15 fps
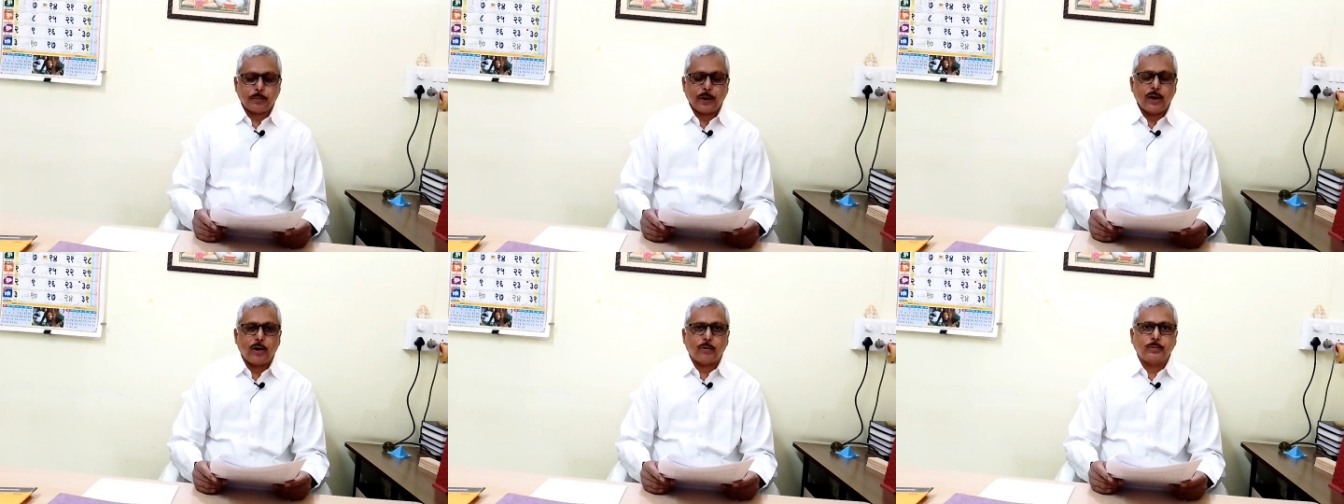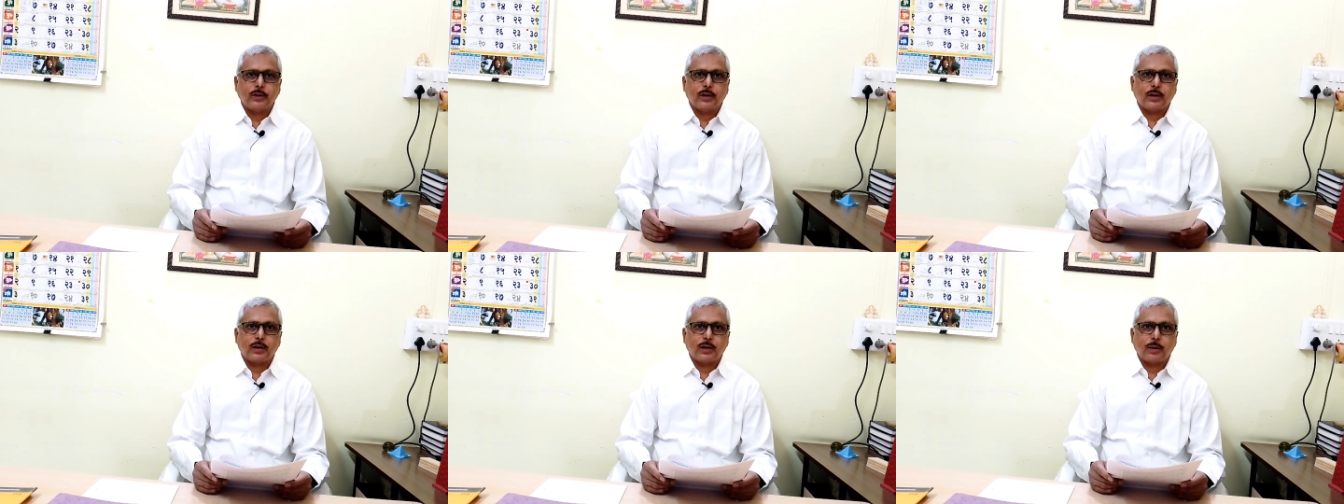5 of
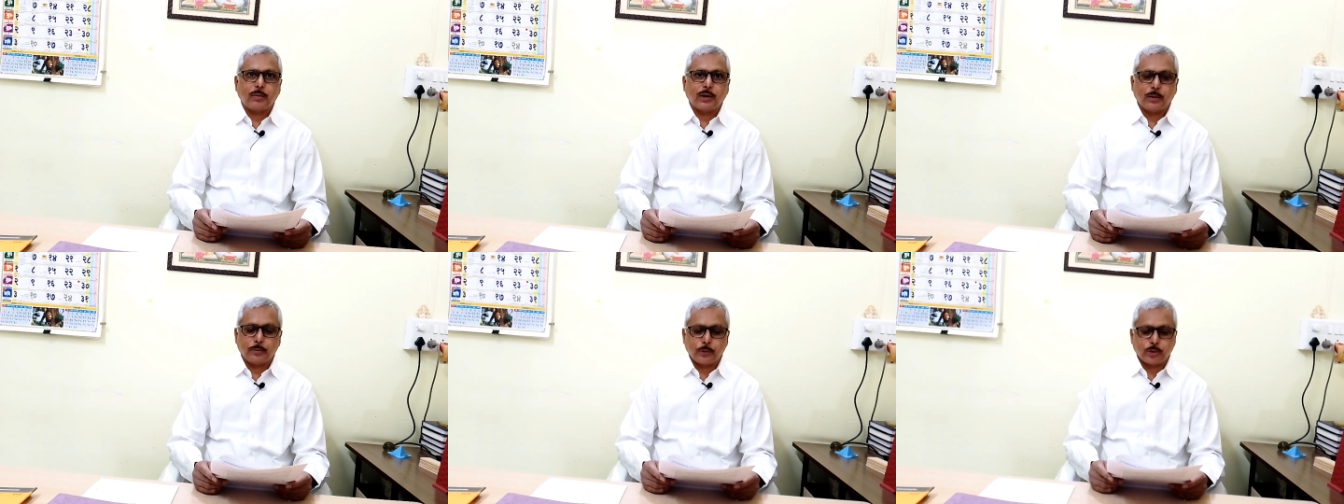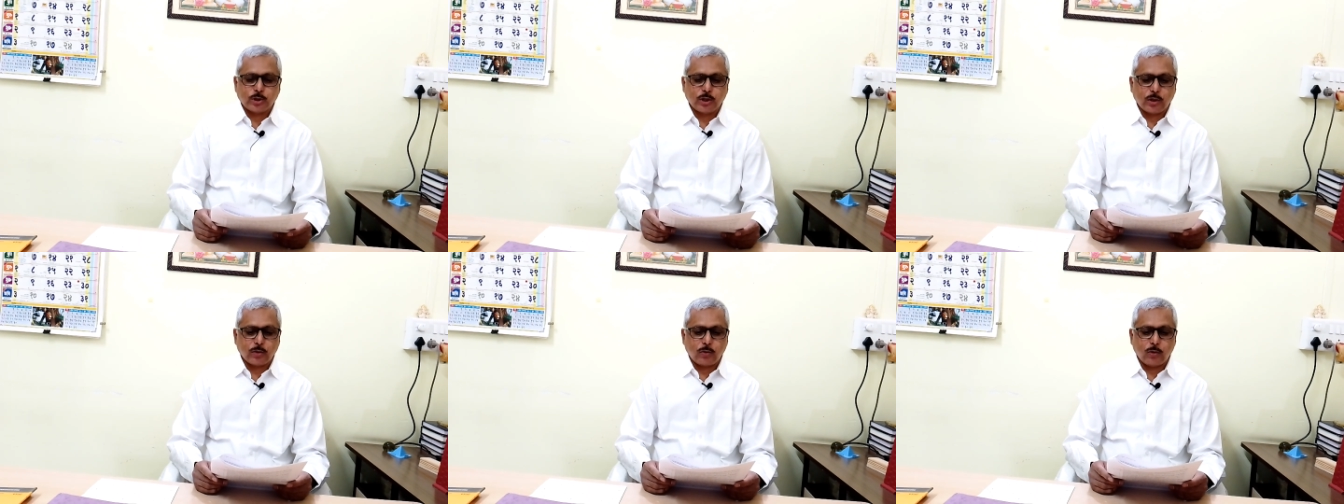the Criminal
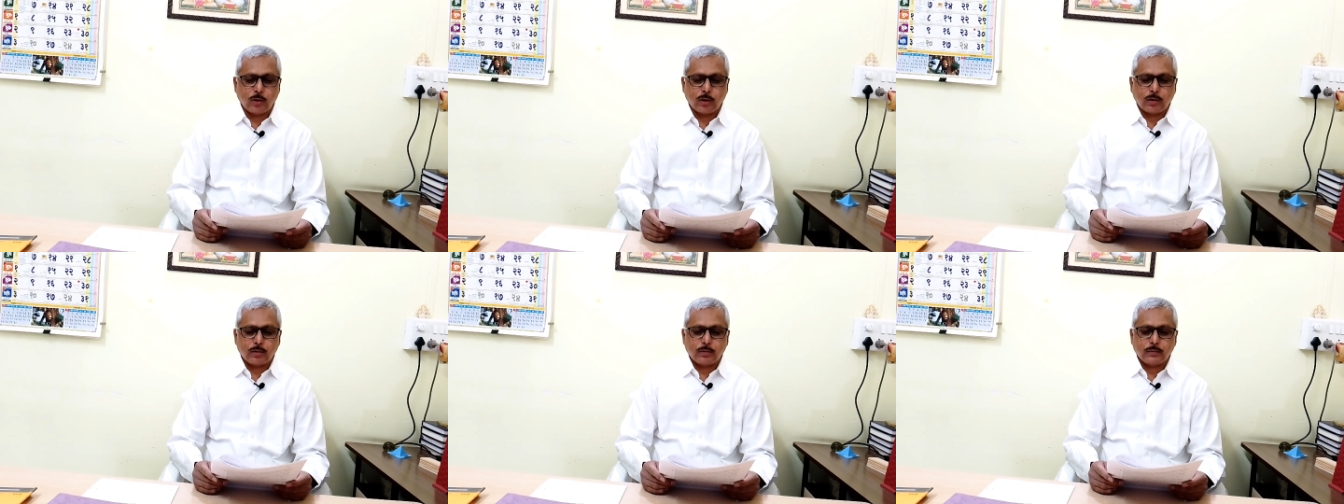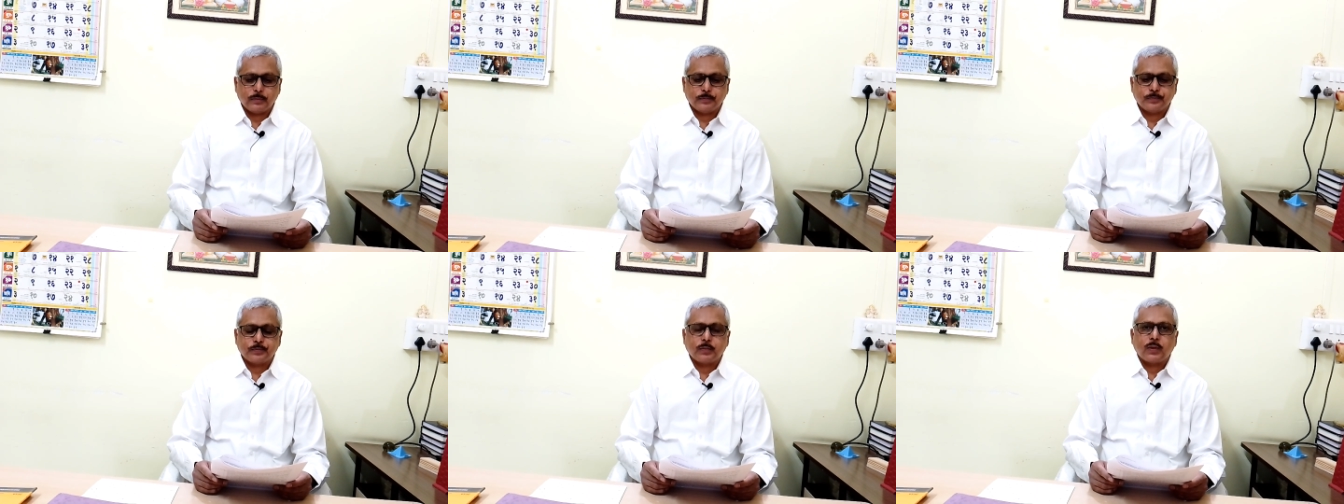Procedure Code
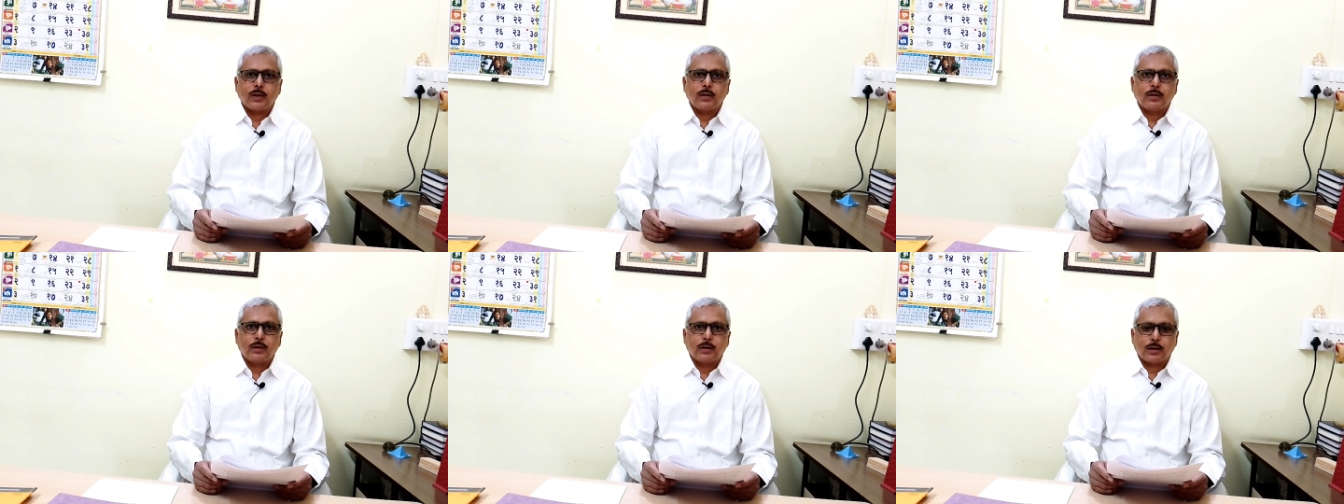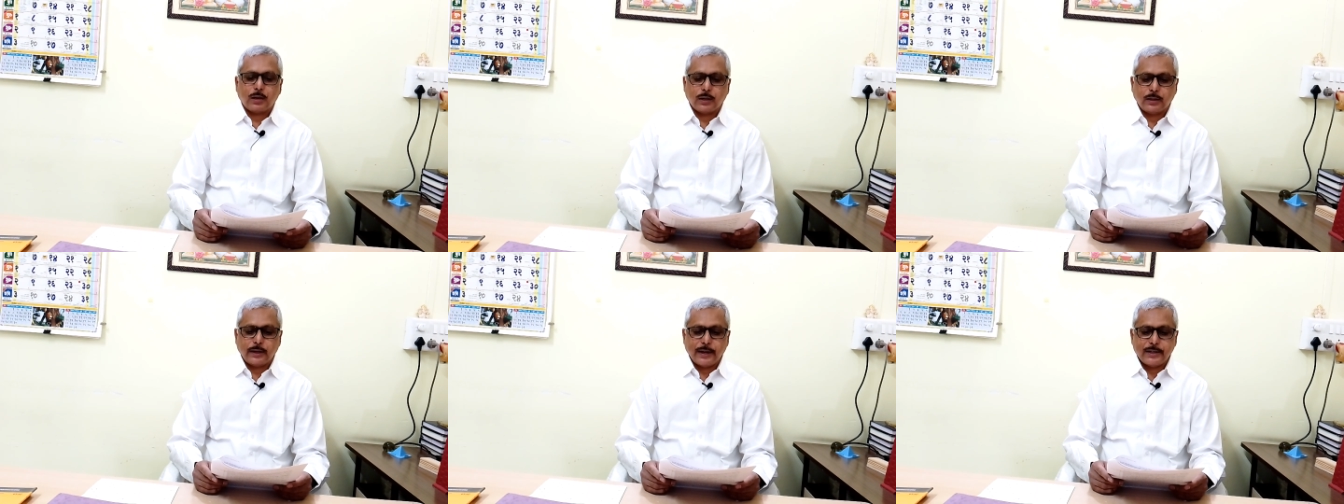
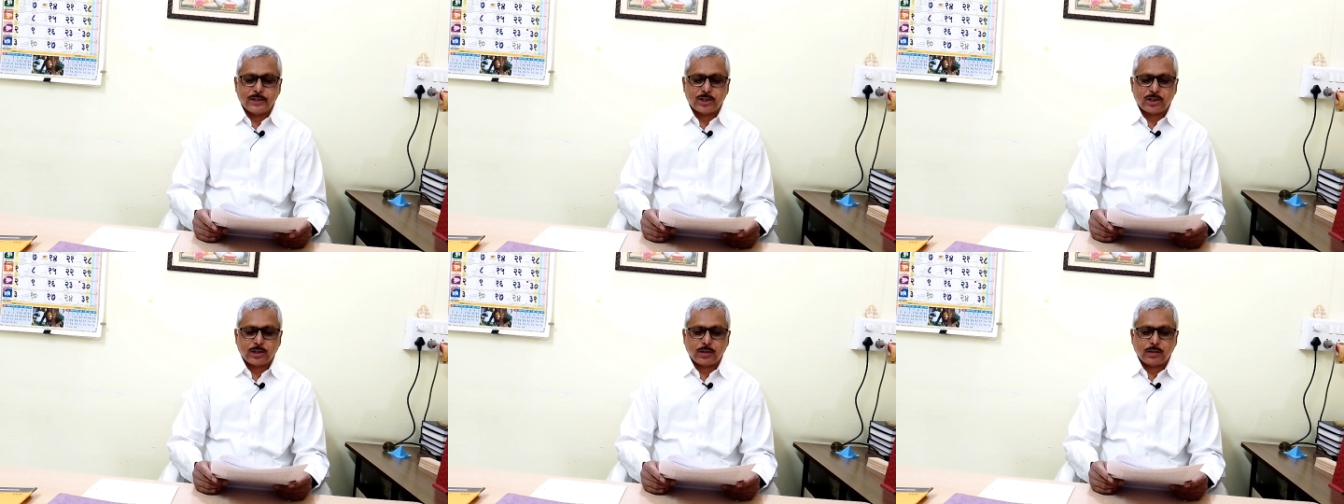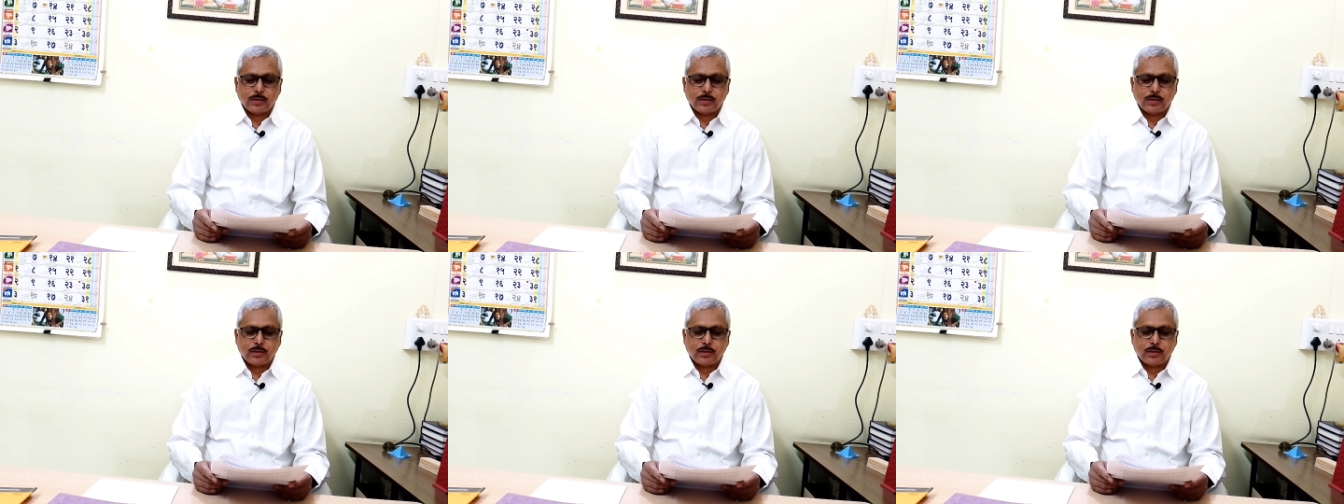contains